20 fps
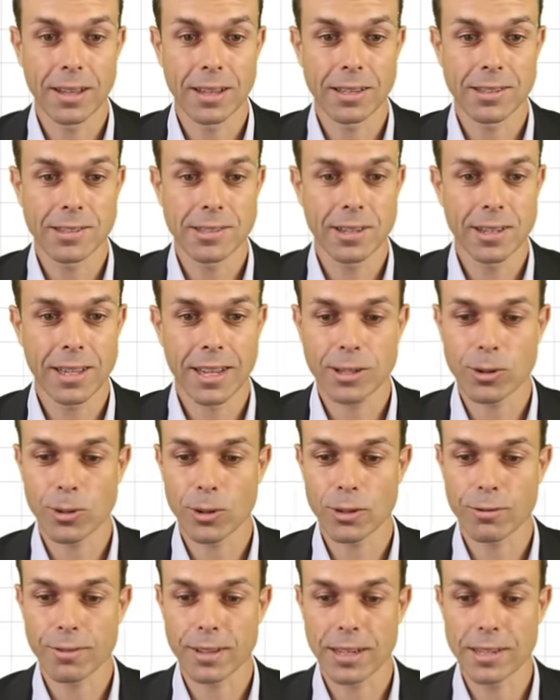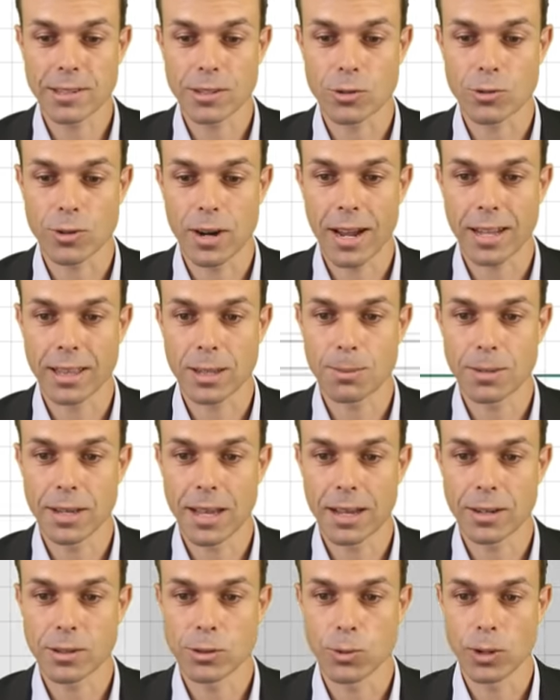Let's select all of these and drag them
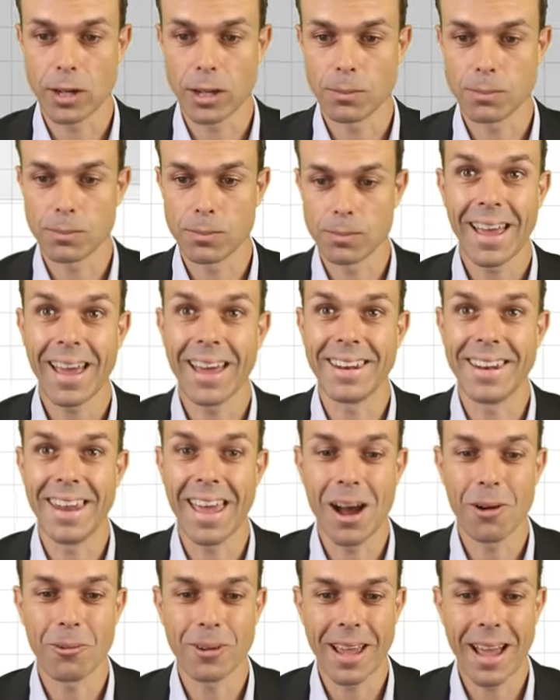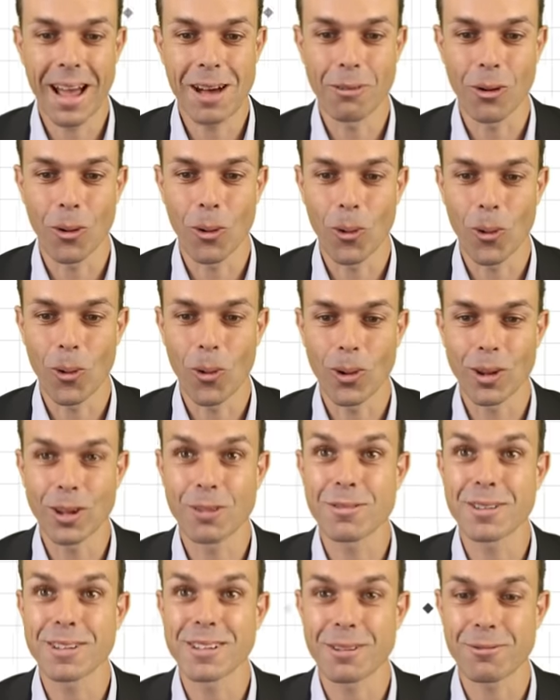down as well. And now we have all
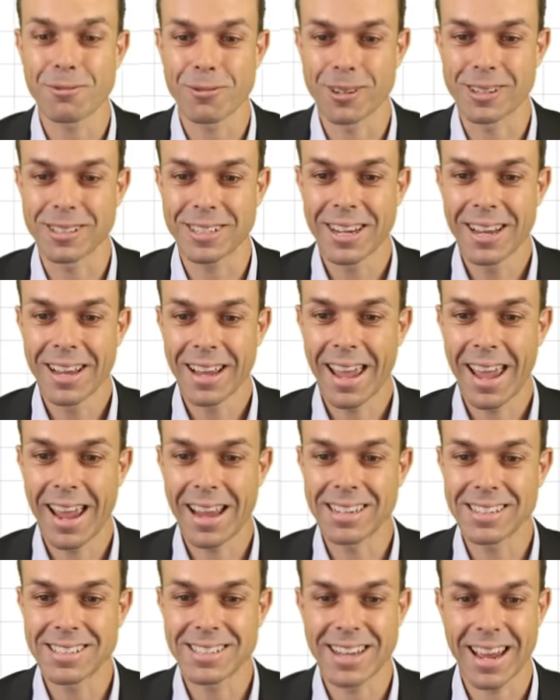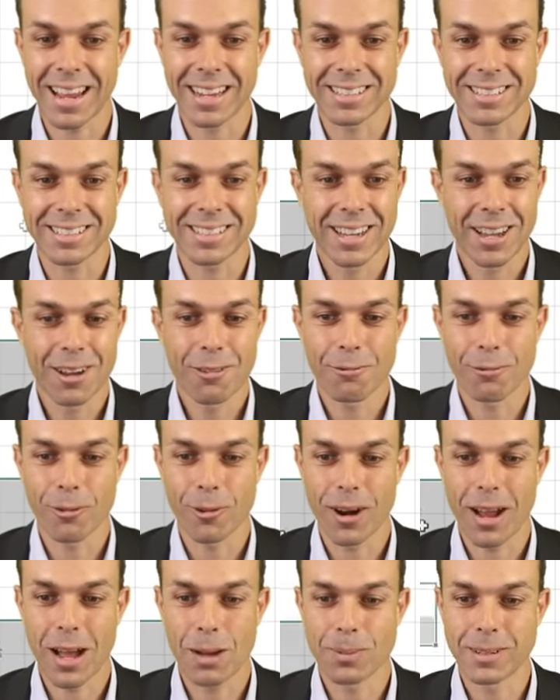of the different end dates
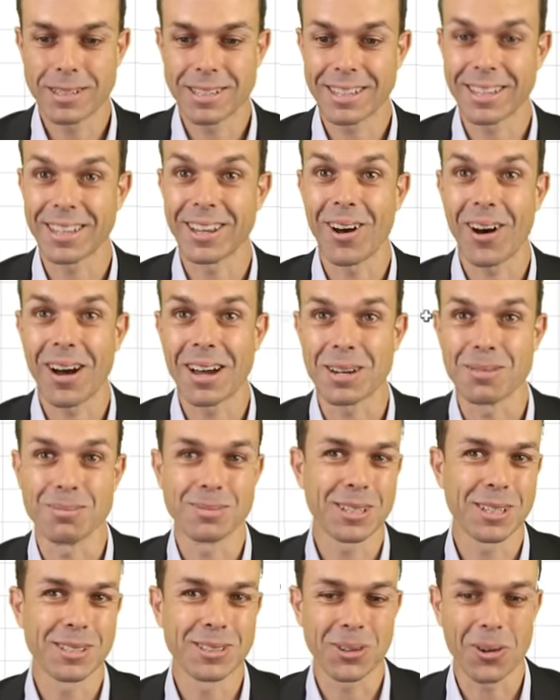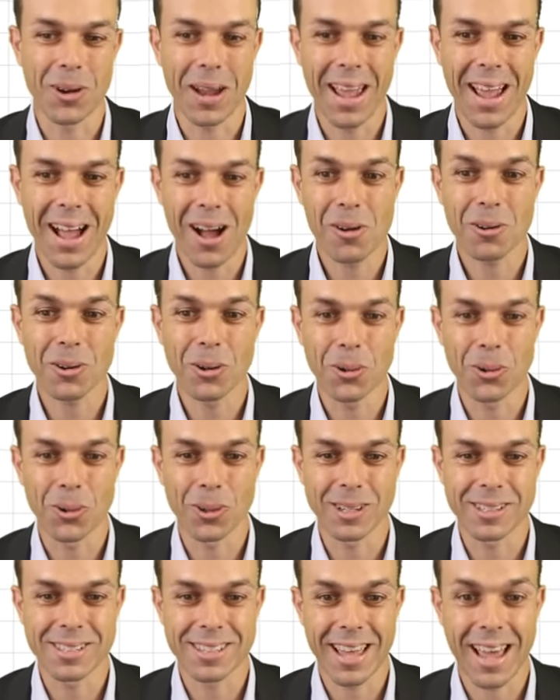for our particular items. So how
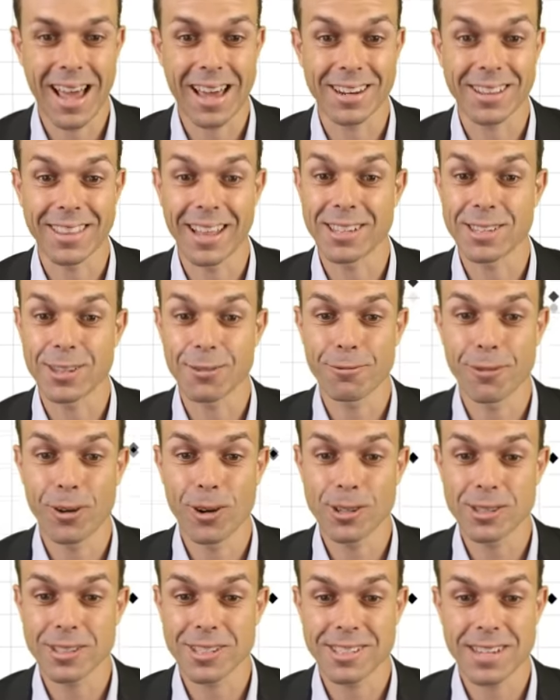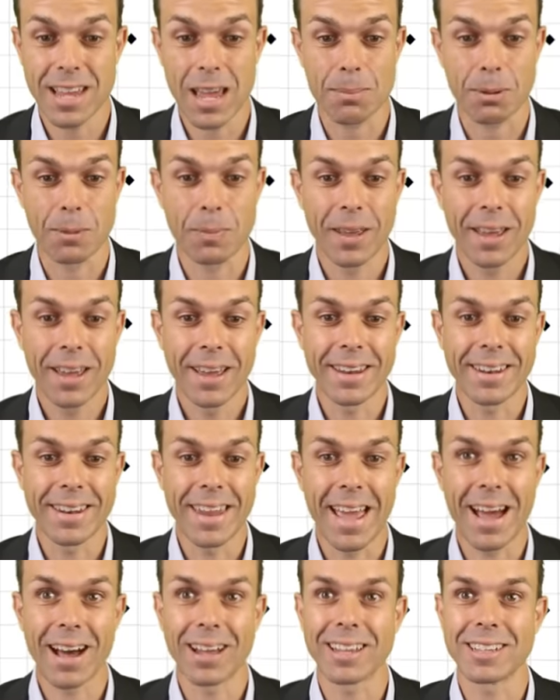cool is that? That's the first step.
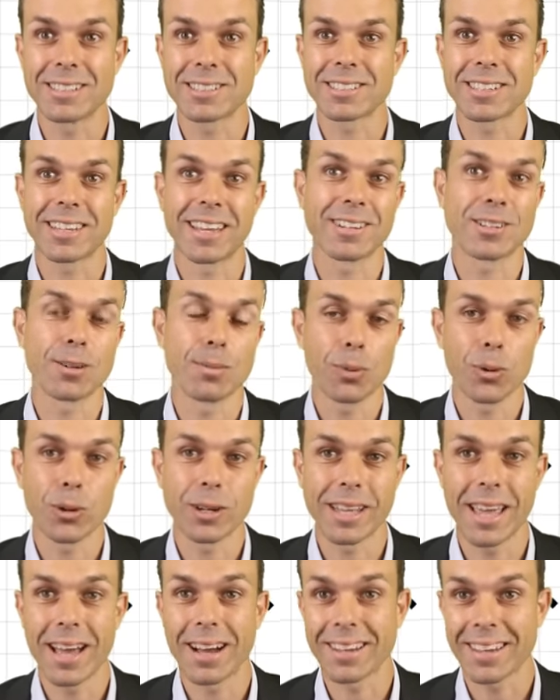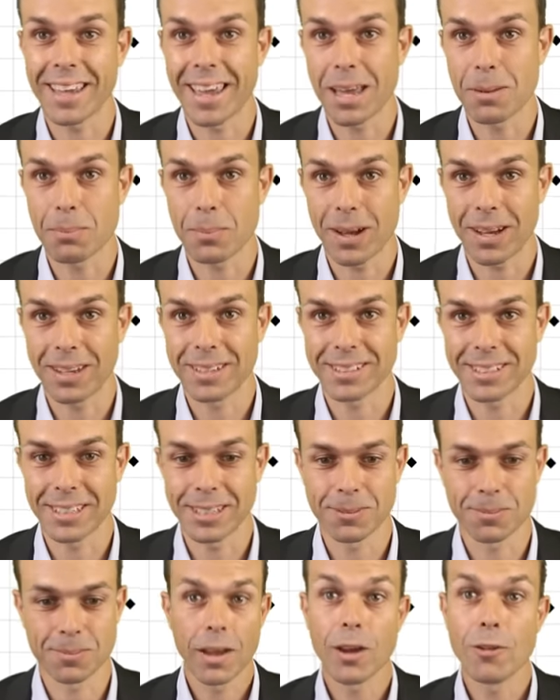Now let's get to putting our Gantt bars
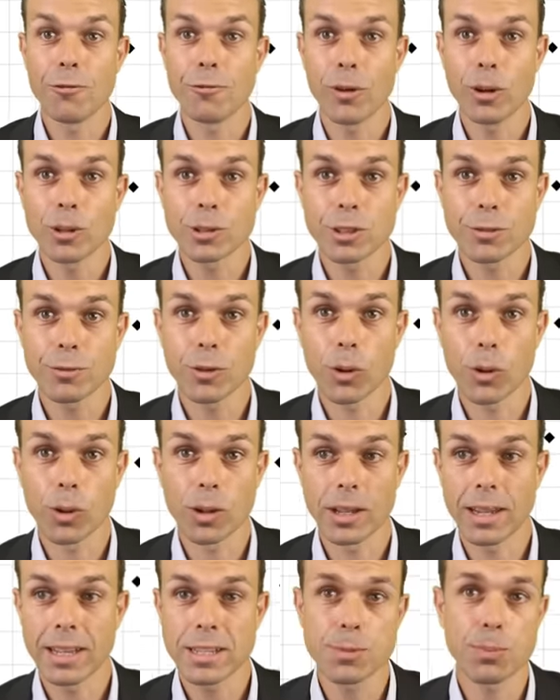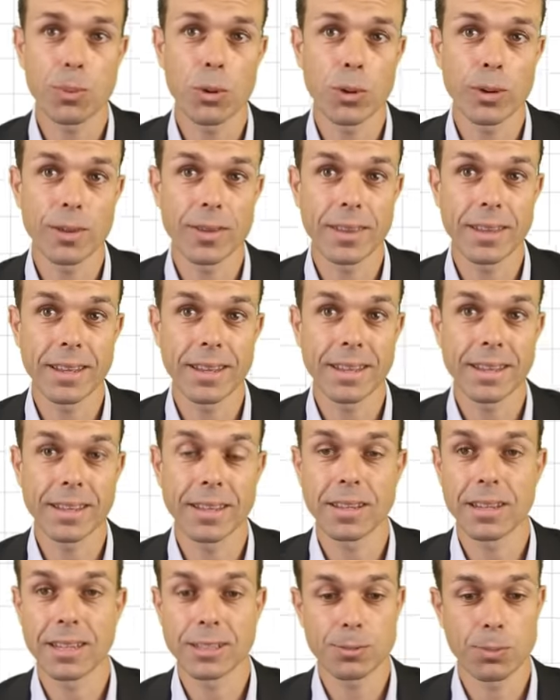in. First of all, let's put
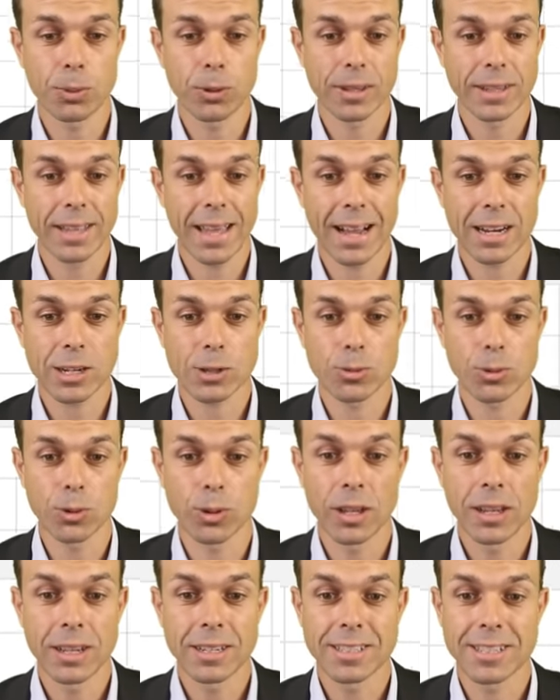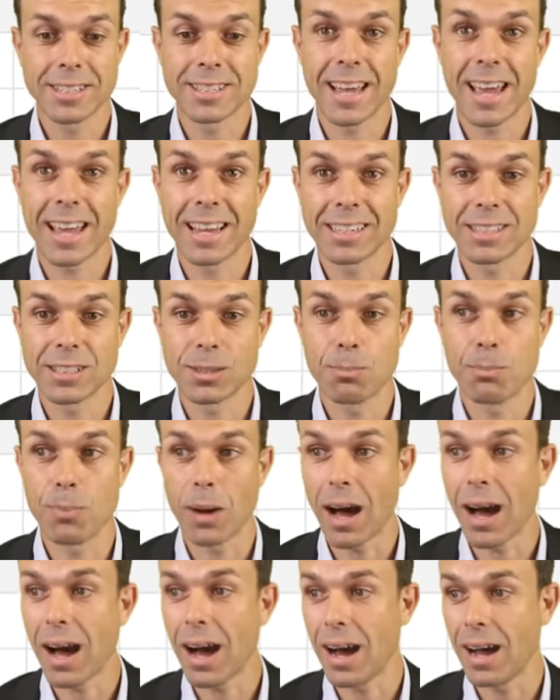the actual today's
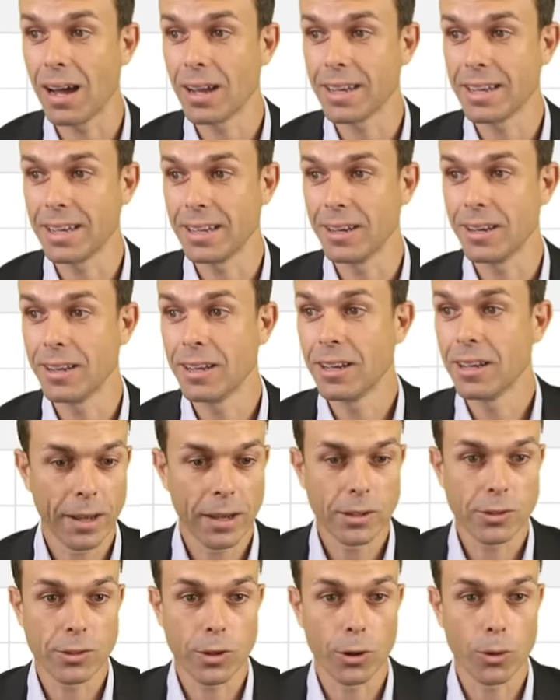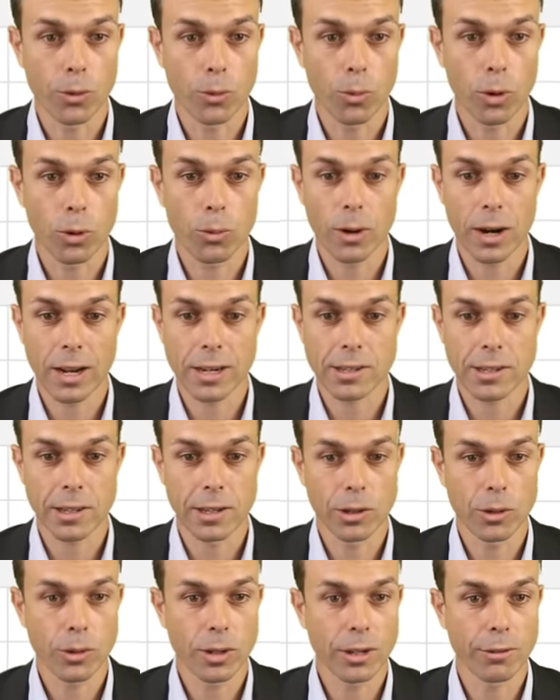bar in. So what we're
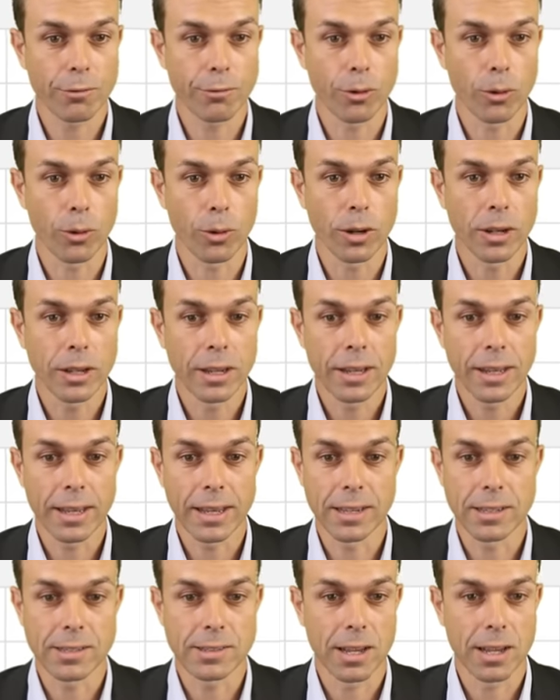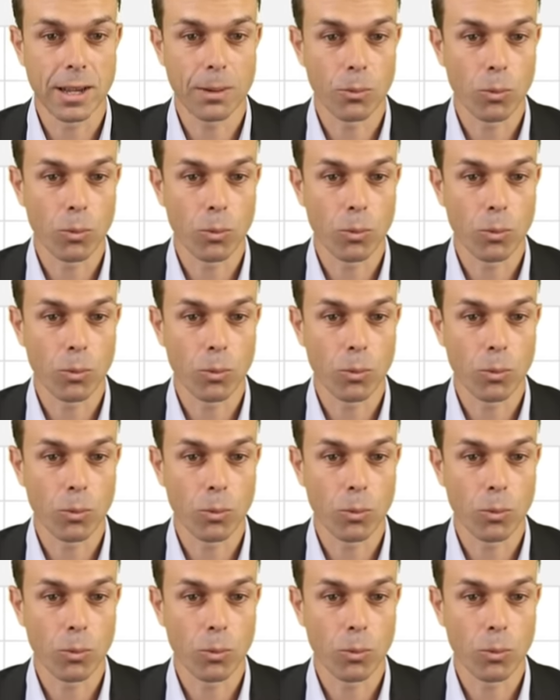actually looking for is